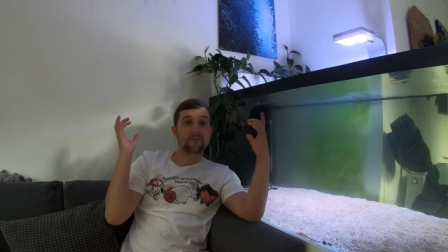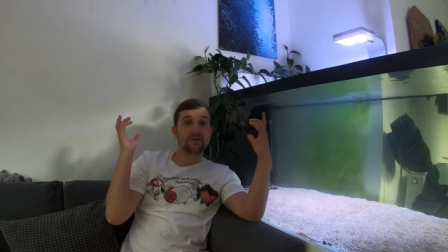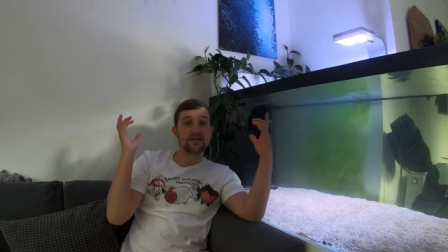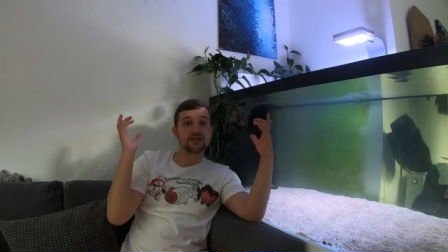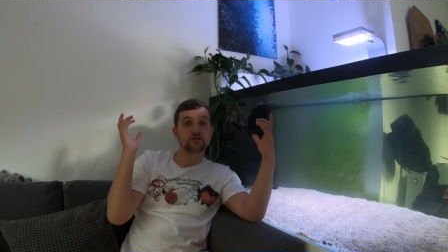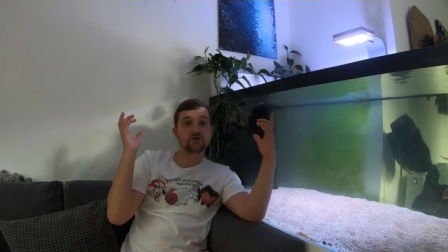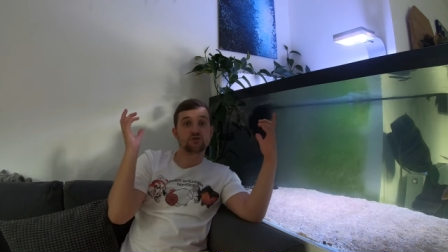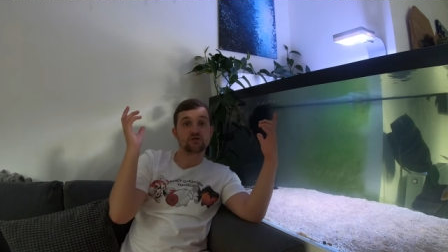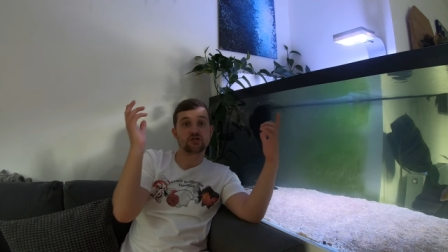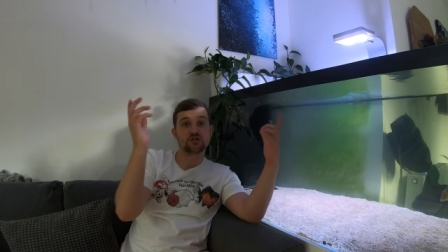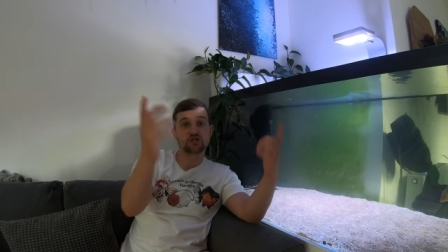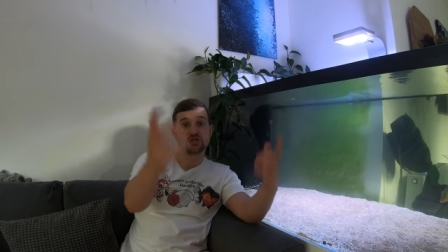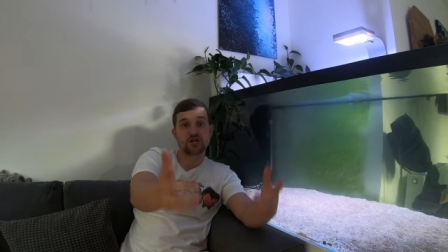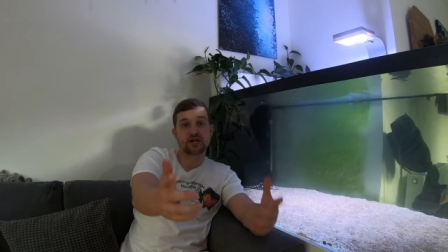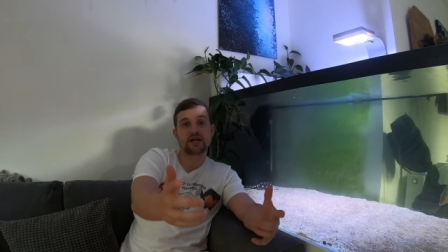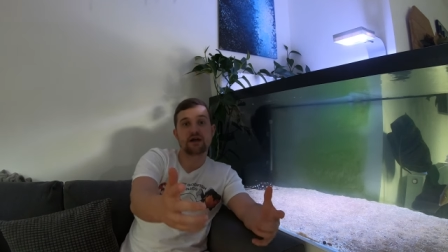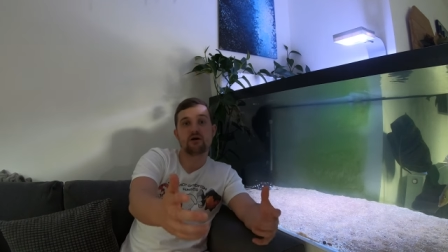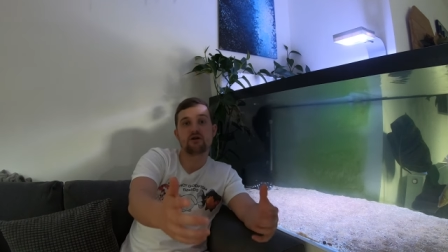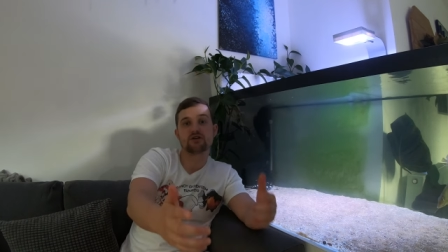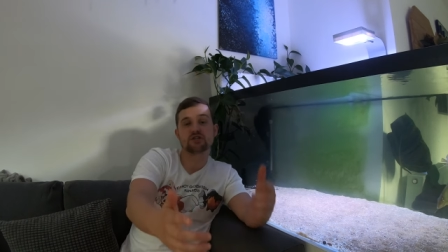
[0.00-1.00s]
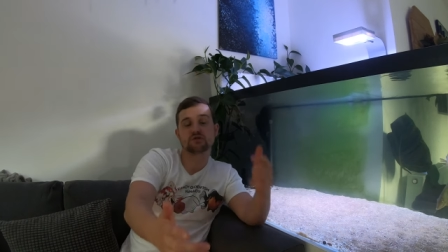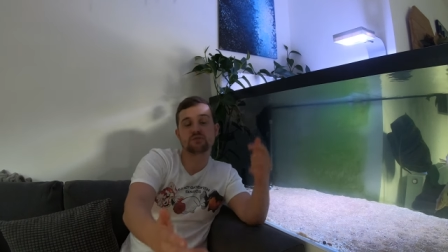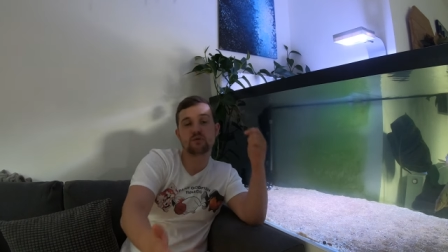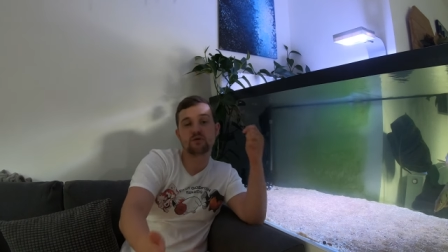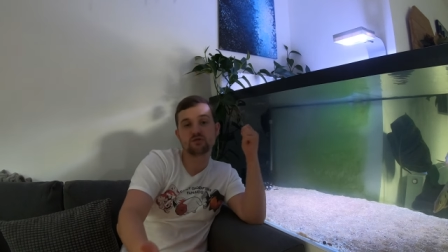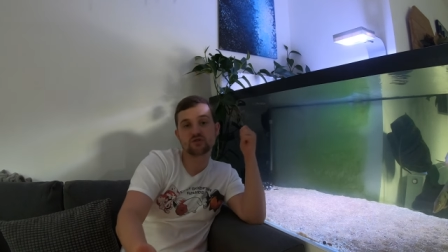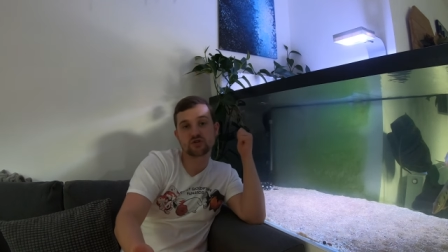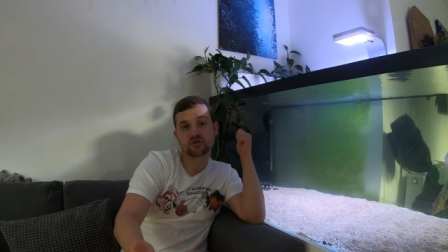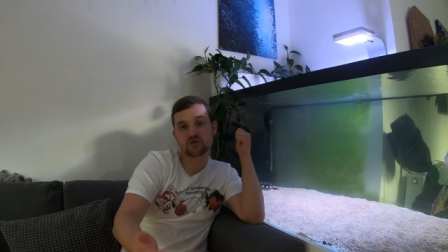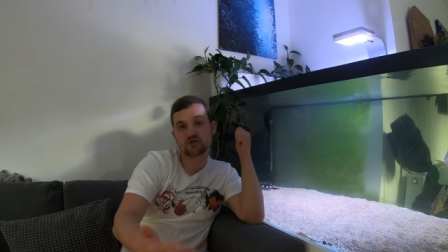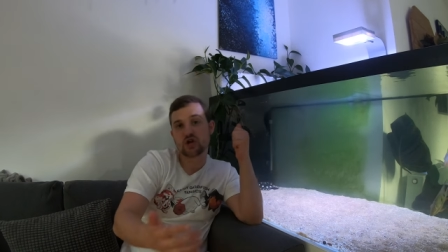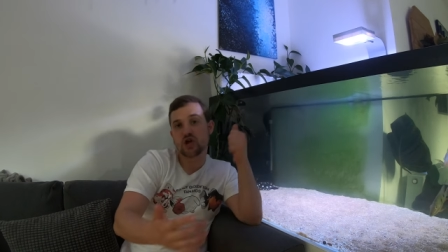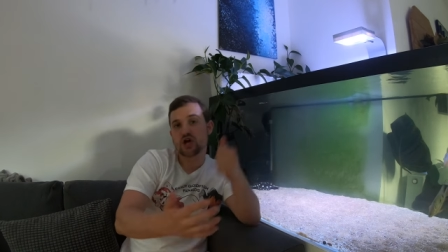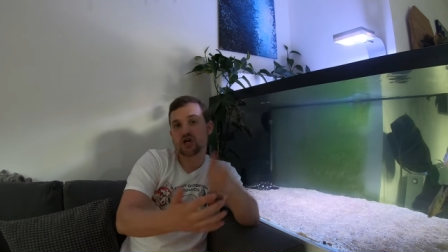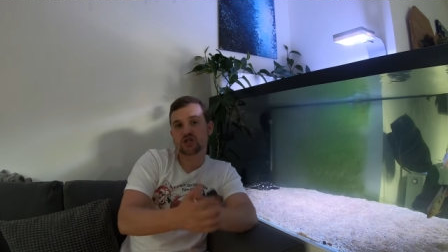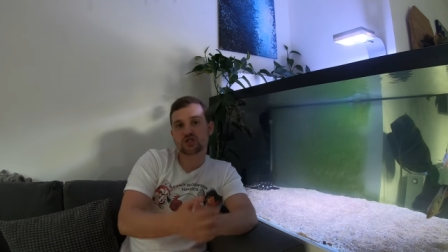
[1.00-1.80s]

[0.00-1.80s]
and make sure to check out our sponsors,